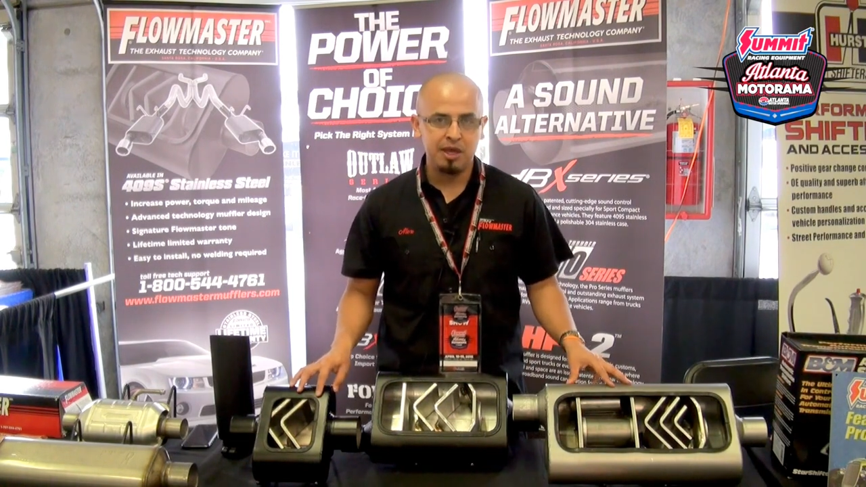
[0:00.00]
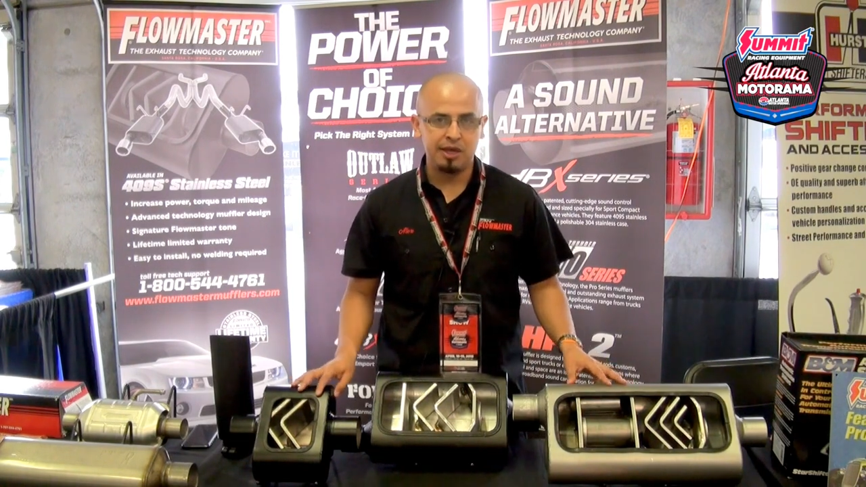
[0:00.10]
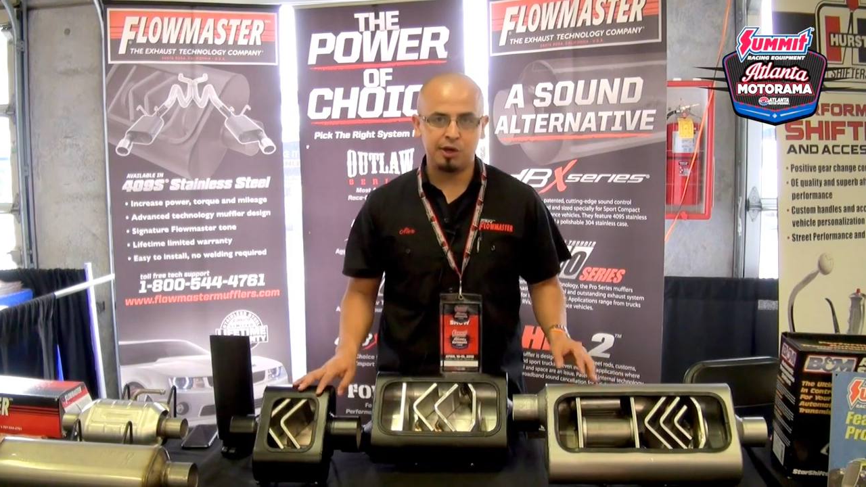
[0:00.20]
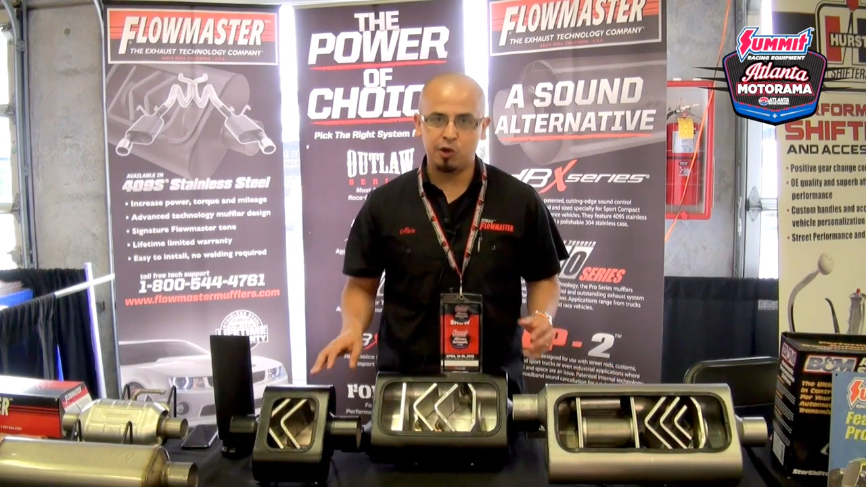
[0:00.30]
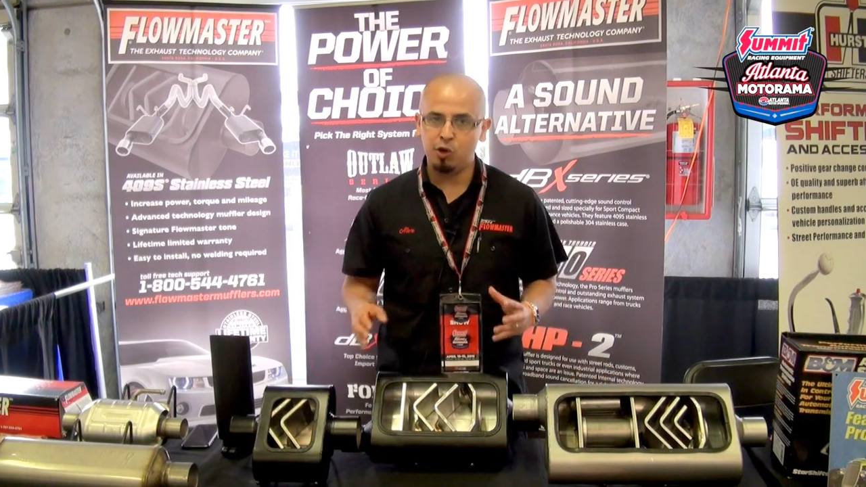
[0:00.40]

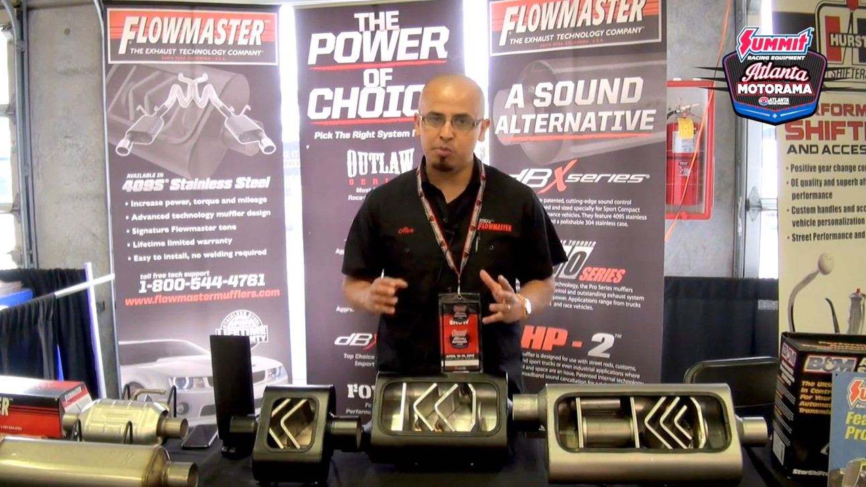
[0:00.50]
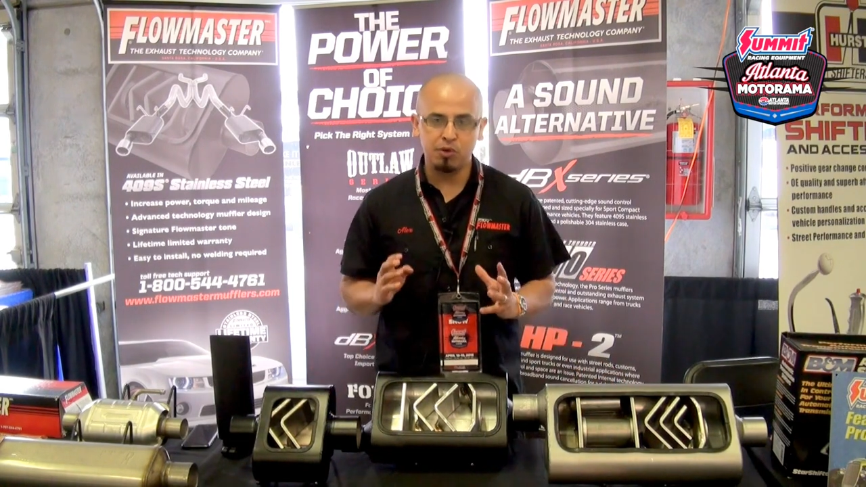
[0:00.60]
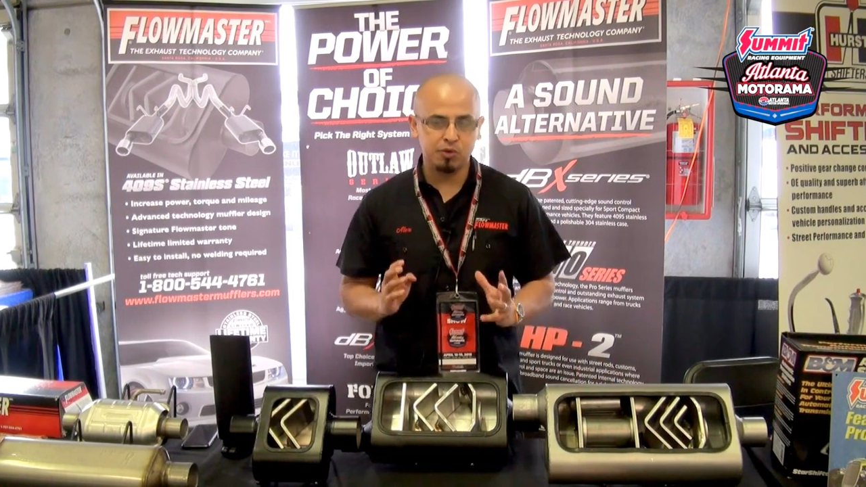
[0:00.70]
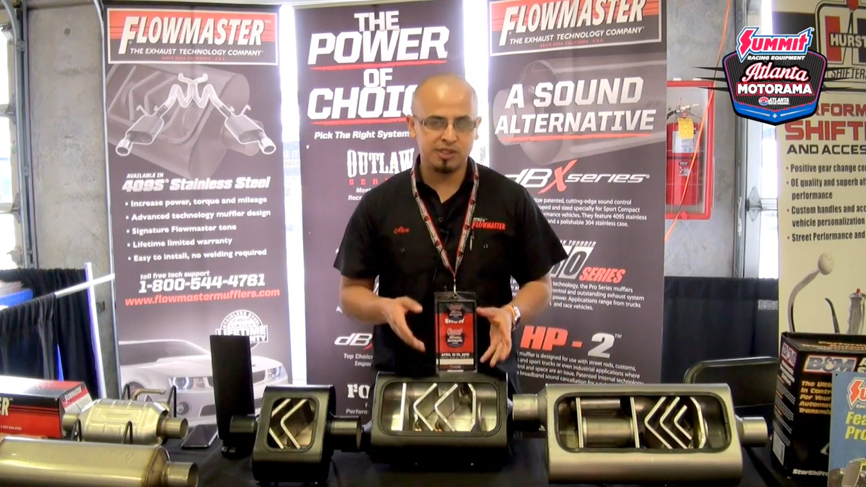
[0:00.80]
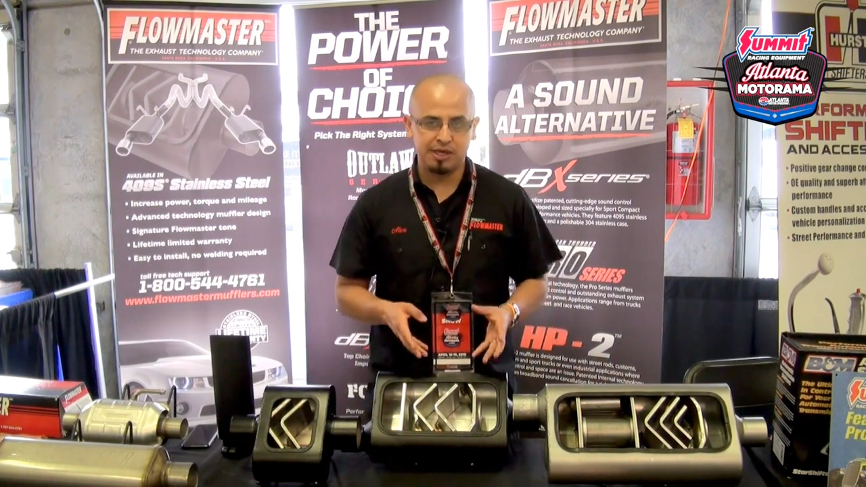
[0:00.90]
And it all
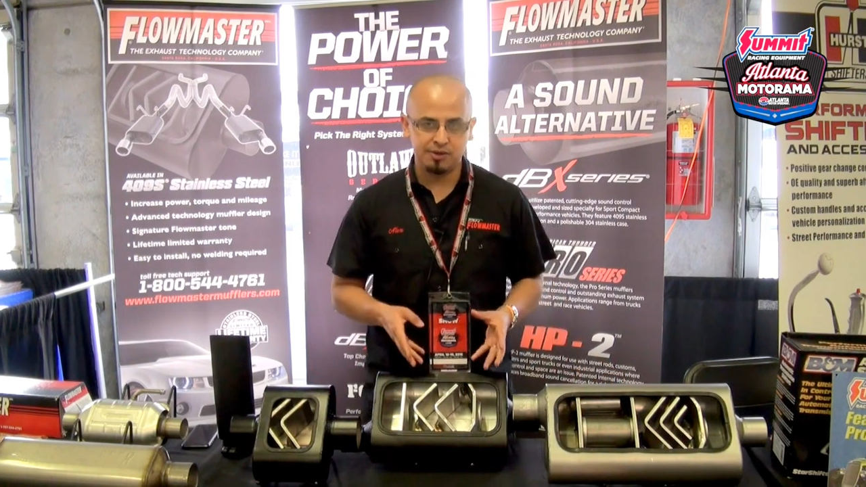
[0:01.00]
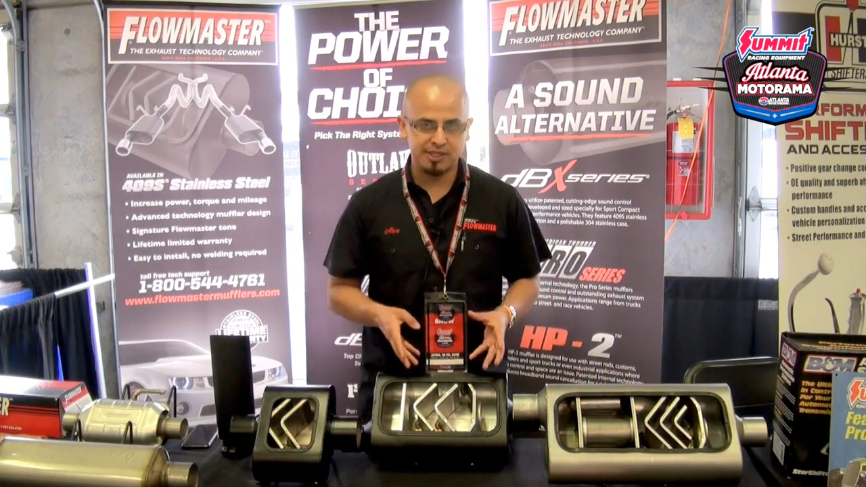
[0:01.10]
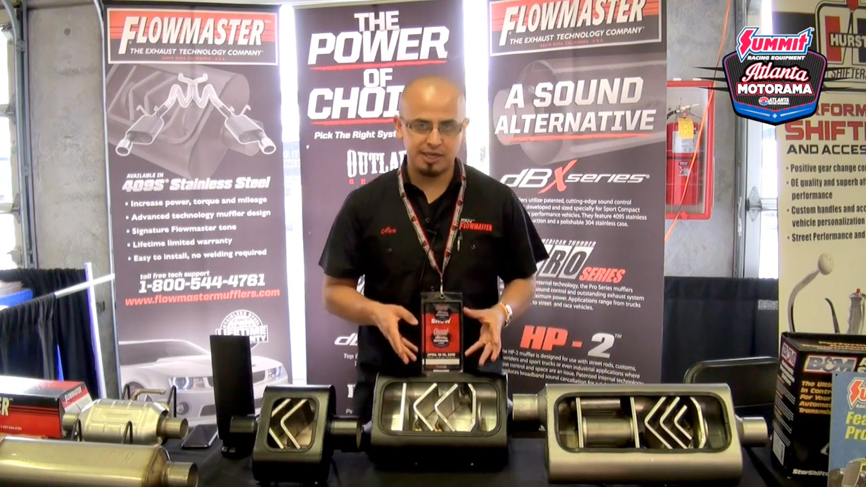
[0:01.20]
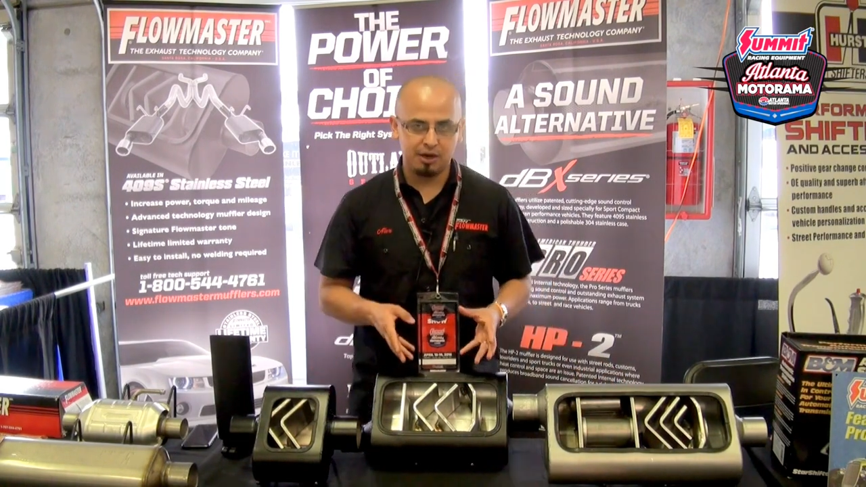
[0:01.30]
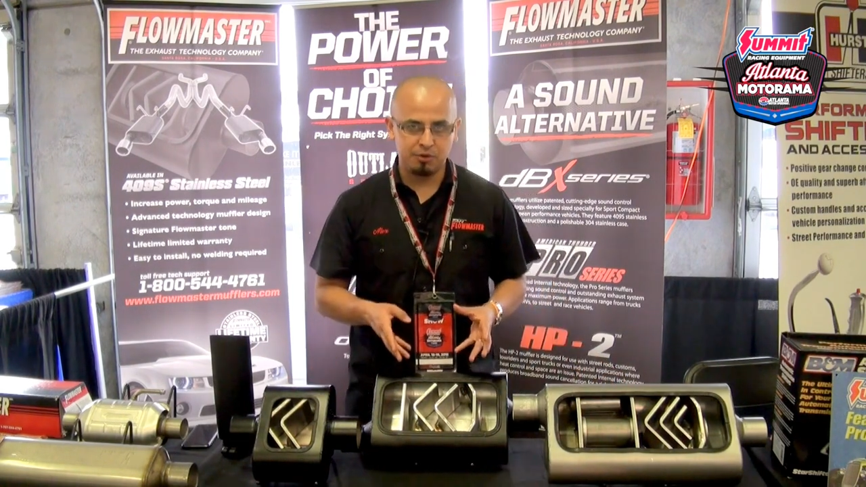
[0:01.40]
boils down to
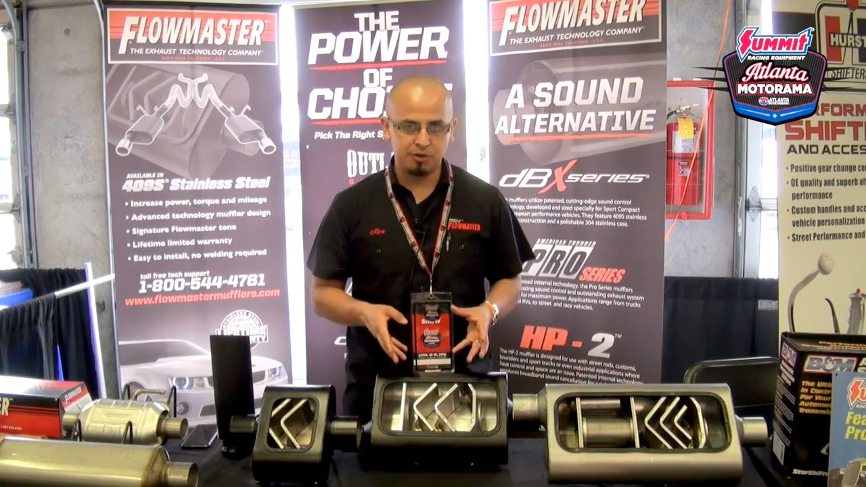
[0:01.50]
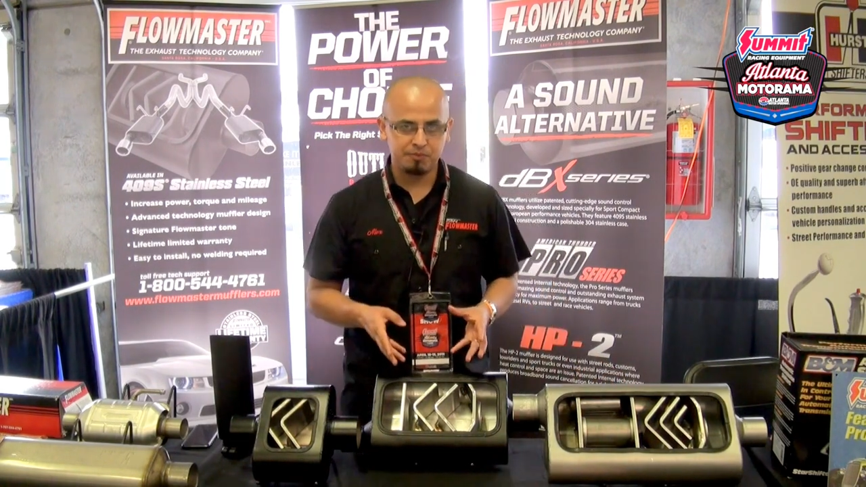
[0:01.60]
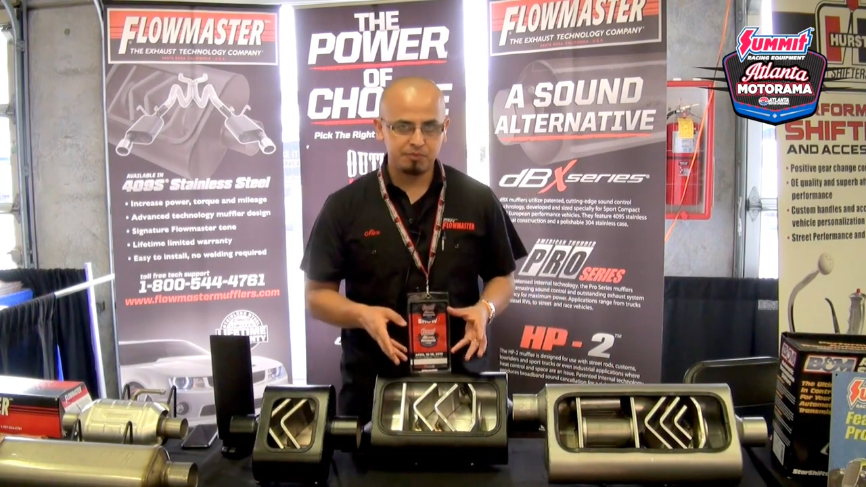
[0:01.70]
sound.